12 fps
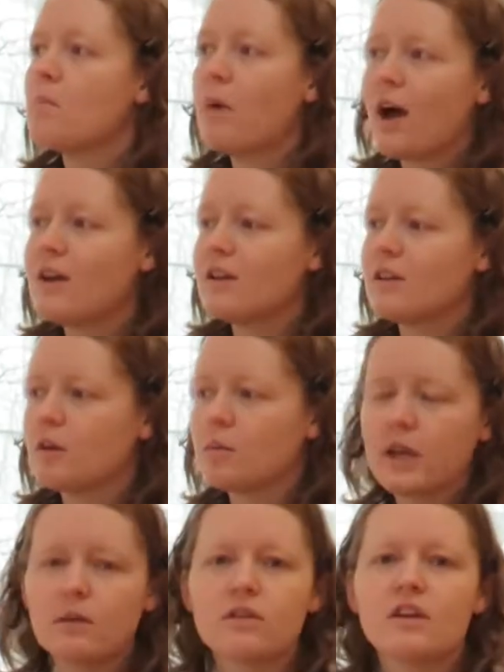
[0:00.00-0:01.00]
But you're
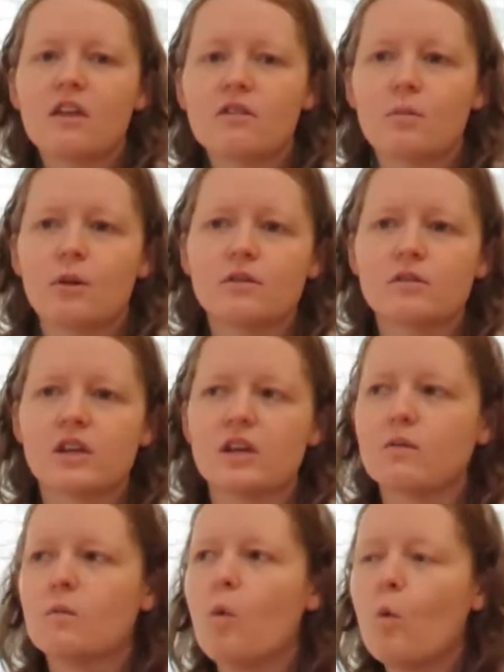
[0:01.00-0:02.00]
playing with another
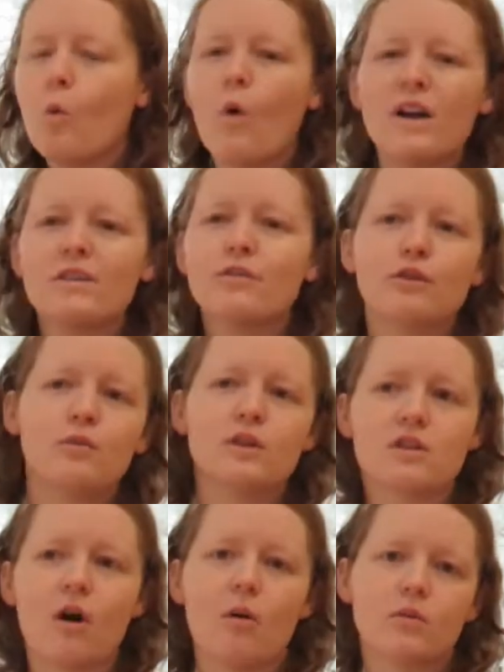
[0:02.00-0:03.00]
person, one of you
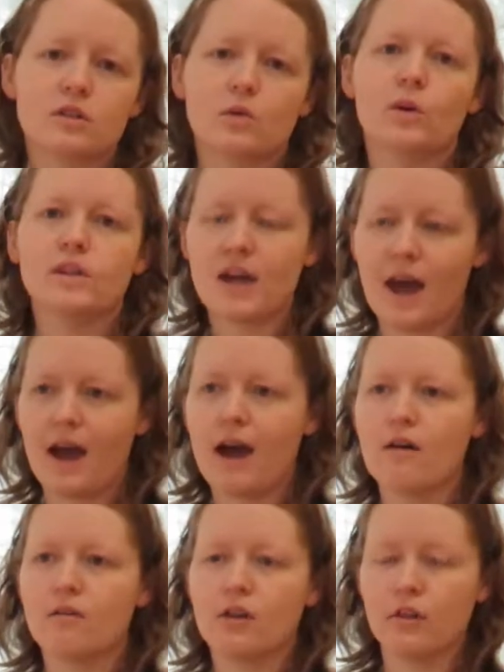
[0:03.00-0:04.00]
is always going to
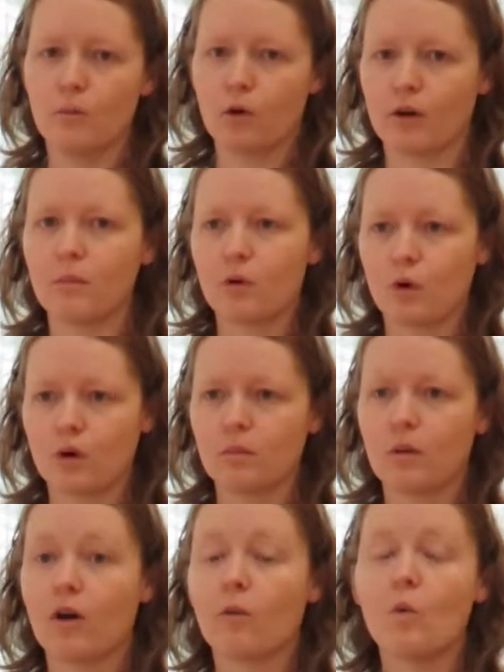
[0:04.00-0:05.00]
have the more
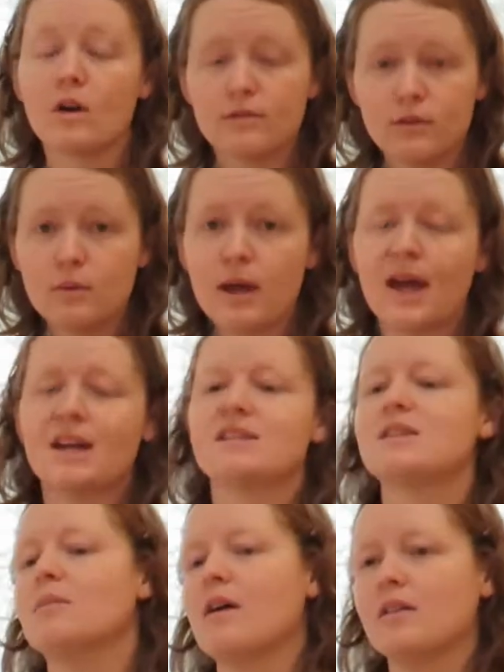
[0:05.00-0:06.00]
important part. One of you
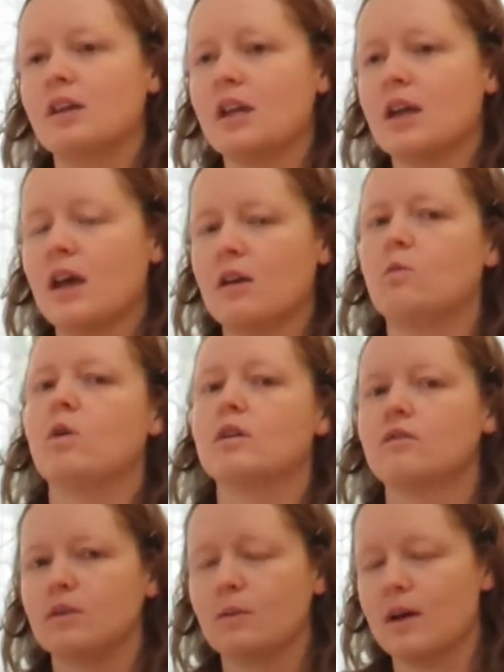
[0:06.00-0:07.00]
has the melody, and one
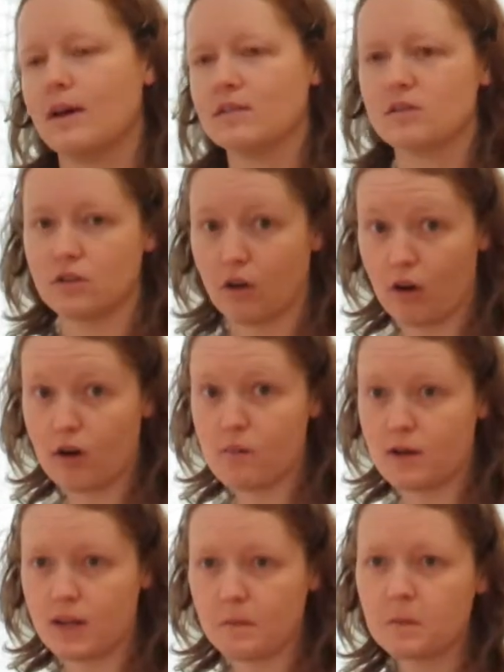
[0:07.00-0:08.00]
of you has the
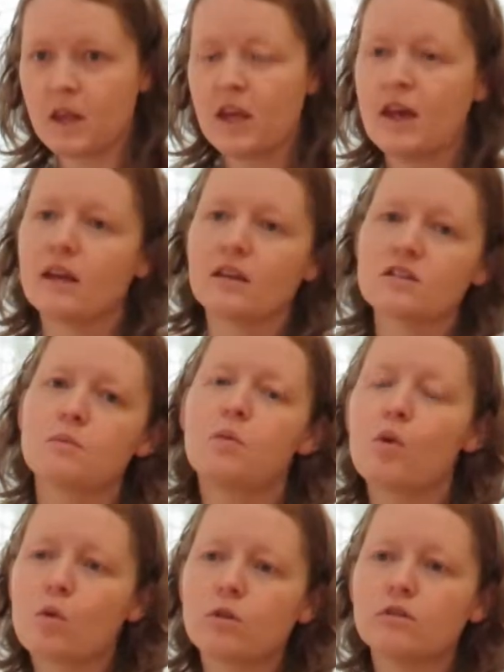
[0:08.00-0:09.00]
harmony. And it's
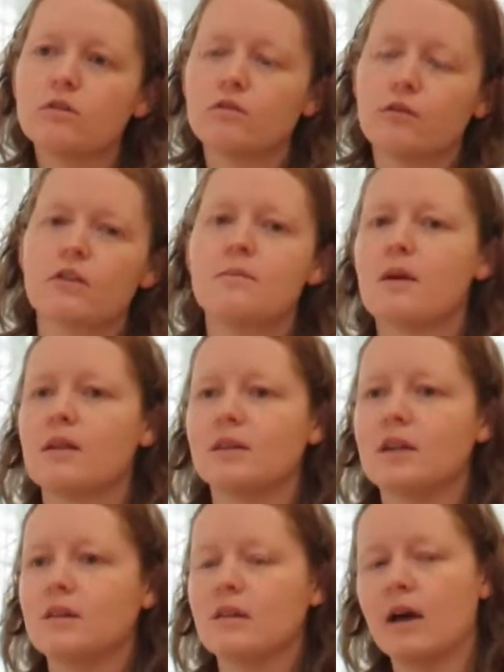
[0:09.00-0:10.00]
important for the
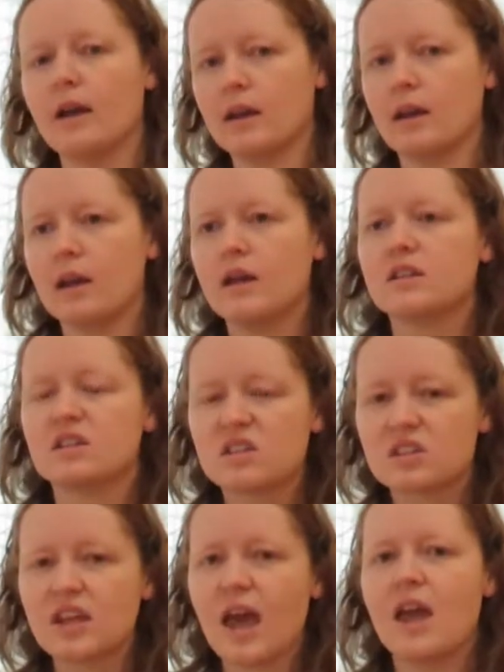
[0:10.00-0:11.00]
melody line to
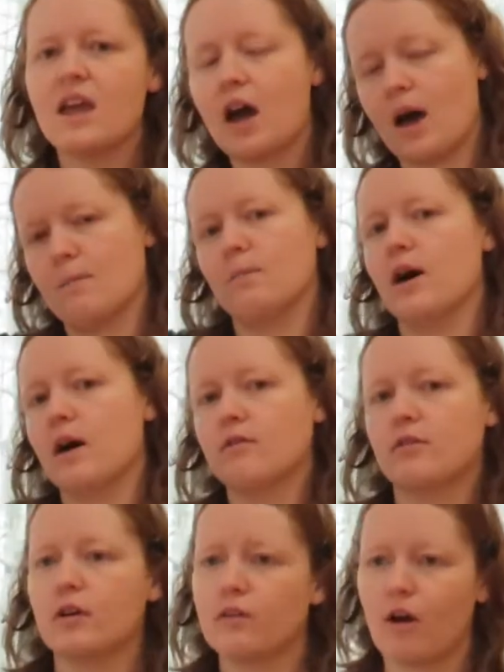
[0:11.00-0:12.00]
stay
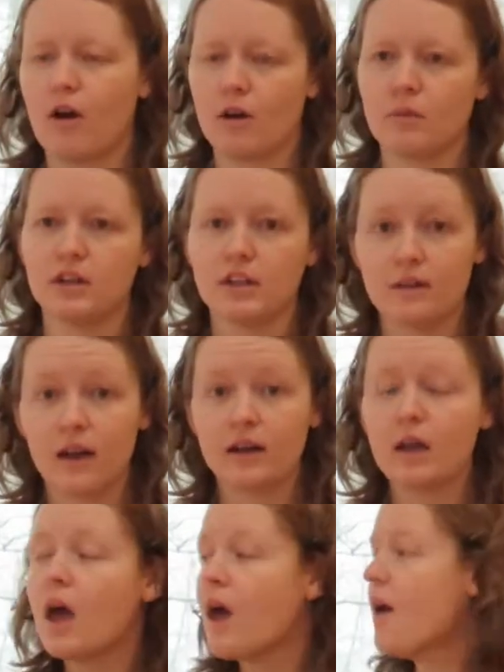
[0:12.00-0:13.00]
above the harmony
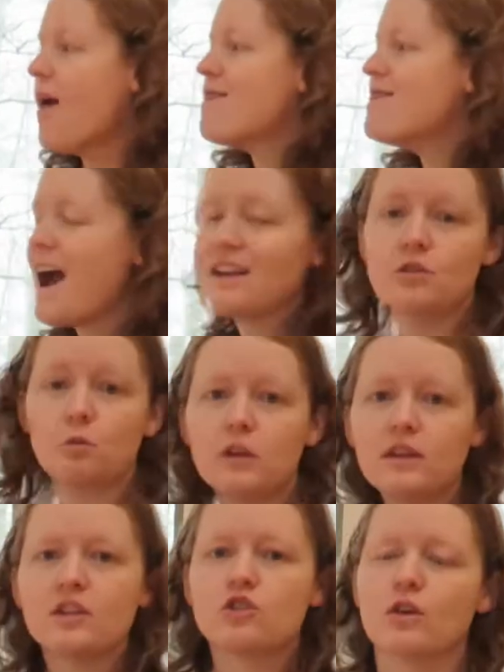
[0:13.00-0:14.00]
line. That's
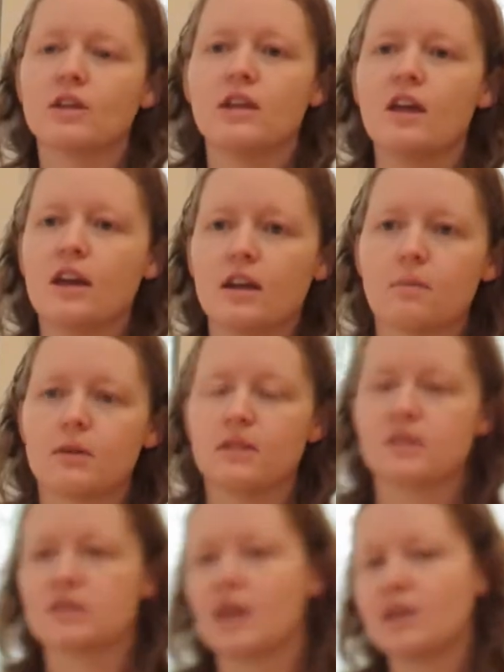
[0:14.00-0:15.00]
really tricky in a
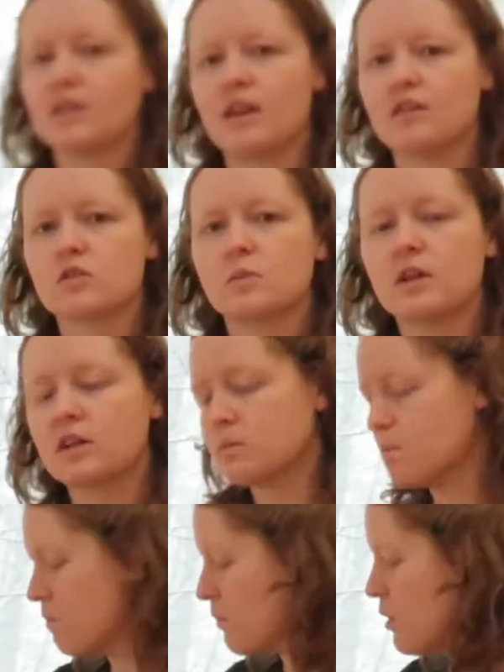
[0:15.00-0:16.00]
piece like this, because
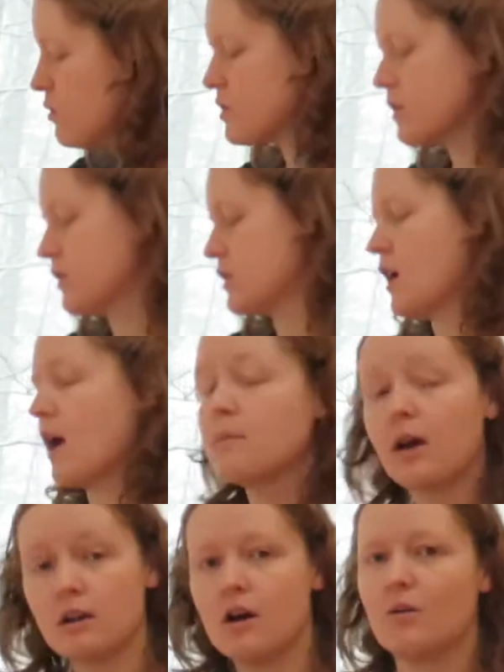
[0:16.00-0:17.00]
most of the time,
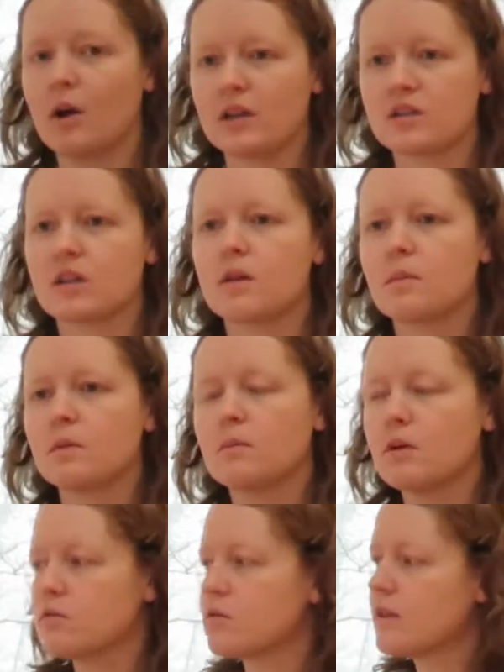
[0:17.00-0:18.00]
not always, but
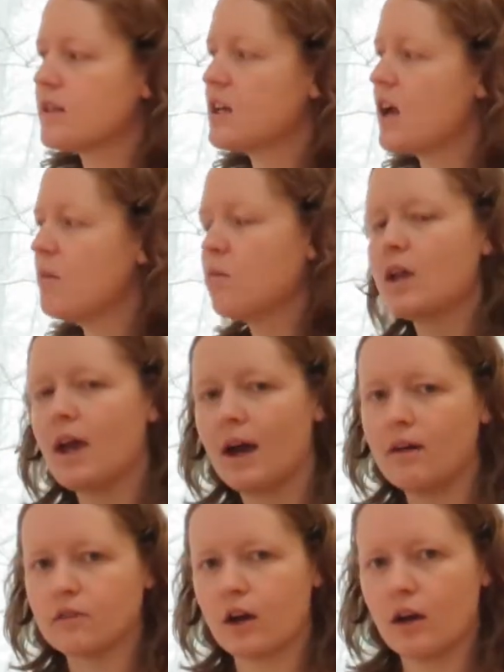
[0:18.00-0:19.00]
most of the time we
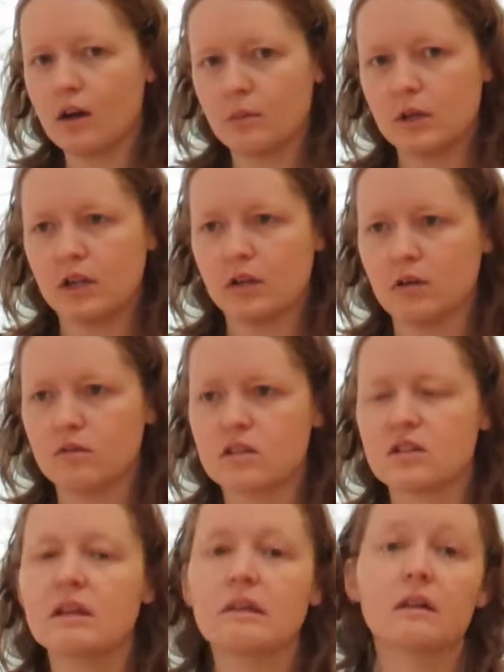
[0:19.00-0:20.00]
have the harmony
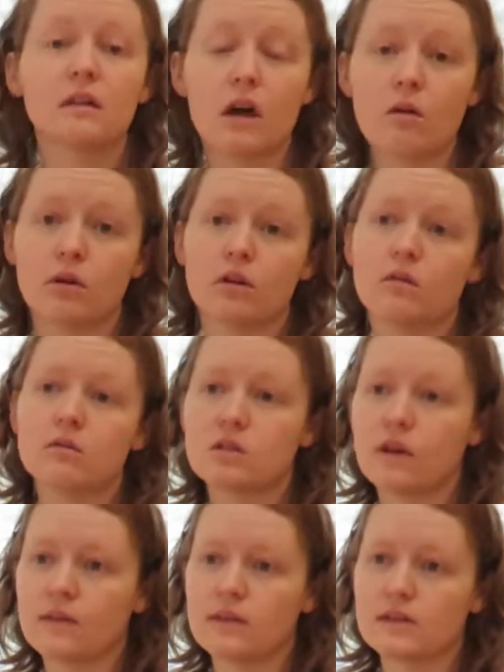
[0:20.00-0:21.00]
notes in the lower notes
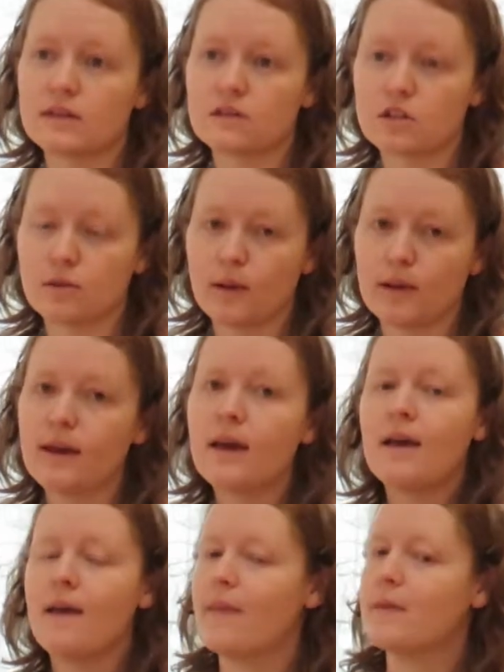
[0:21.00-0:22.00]
on this instrument,
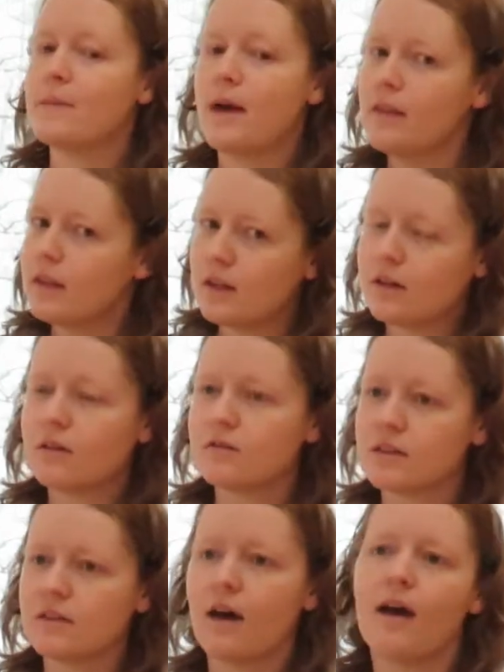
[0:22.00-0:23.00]
and the melody
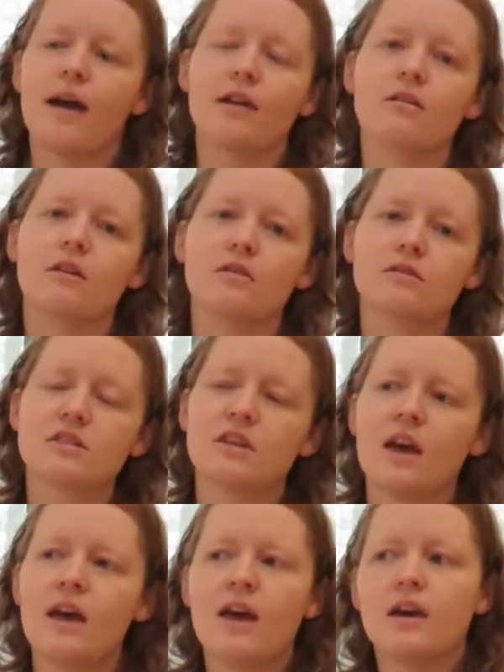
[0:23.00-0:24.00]
notes in the higher notes.
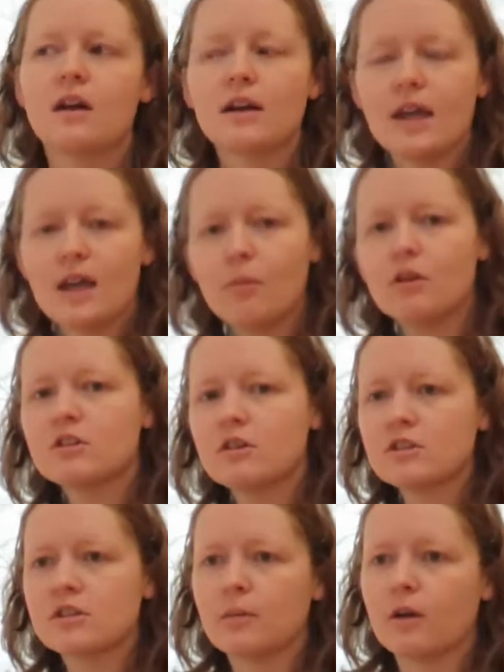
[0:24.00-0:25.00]
And on a hammered
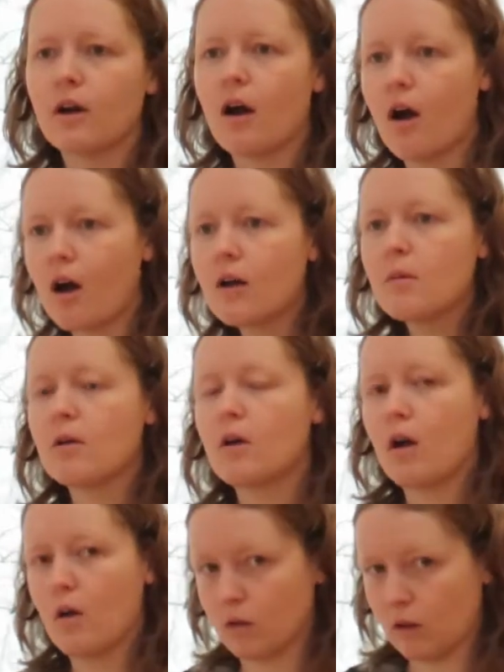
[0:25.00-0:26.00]
dulcimer, our
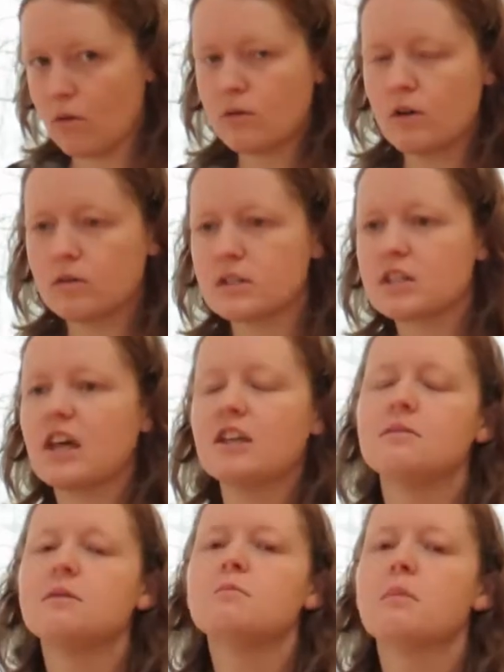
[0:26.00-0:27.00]
low notes
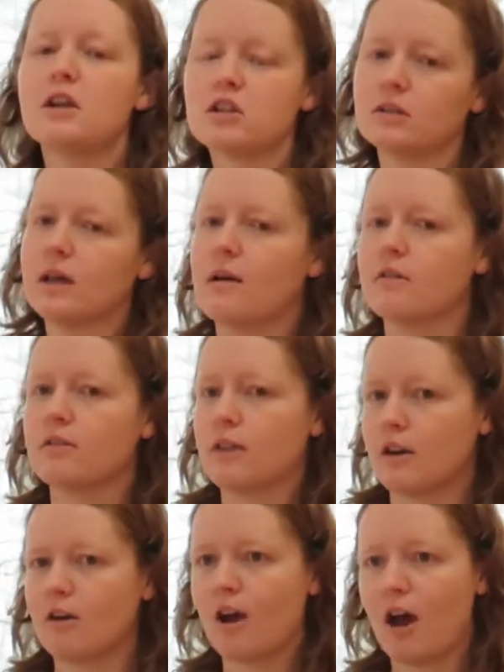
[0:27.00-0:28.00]
tend to be much louder
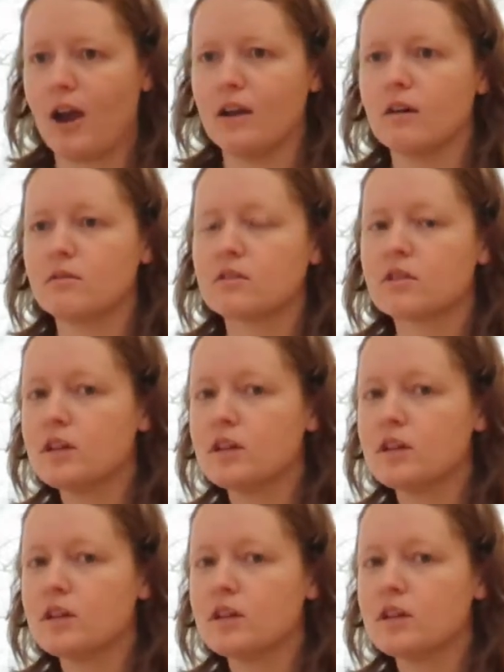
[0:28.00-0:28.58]
than our high notes.